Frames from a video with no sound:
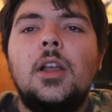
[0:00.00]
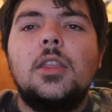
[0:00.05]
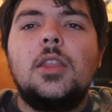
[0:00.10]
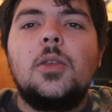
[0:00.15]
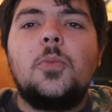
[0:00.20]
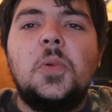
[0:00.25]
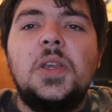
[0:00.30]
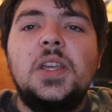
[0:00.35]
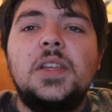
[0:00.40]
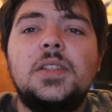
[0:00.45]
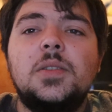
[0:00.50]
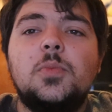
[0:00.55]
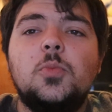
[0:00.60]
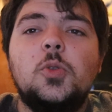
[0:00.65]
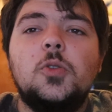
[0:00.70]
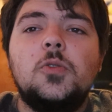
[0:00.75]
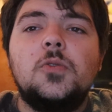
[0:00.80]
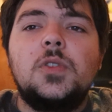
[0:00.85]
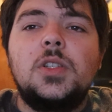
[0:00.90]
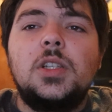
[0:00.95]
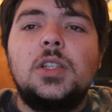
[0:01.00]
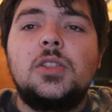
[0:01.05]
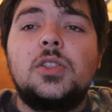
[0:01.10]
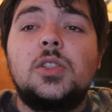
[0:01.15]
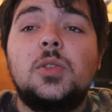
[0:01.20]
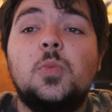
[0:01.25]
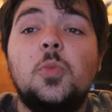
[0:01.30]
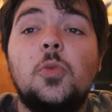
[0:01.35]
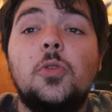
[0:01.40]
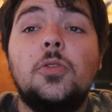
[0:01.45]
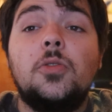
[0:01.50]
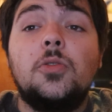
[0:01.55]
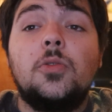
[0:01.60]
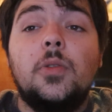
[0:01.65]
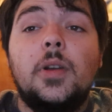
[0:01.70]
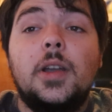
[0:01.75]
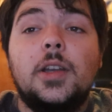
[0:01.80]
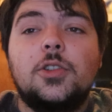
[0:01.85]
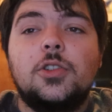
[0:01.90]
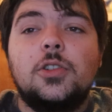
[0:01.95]
The piece moves in smooth
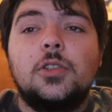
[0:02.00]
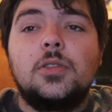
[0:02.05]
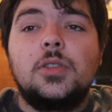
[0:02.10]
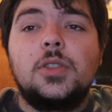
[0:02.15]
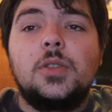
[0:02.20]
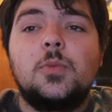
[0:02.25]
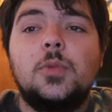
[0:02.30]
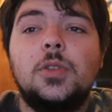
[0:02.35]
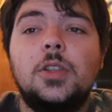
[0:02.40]
directions,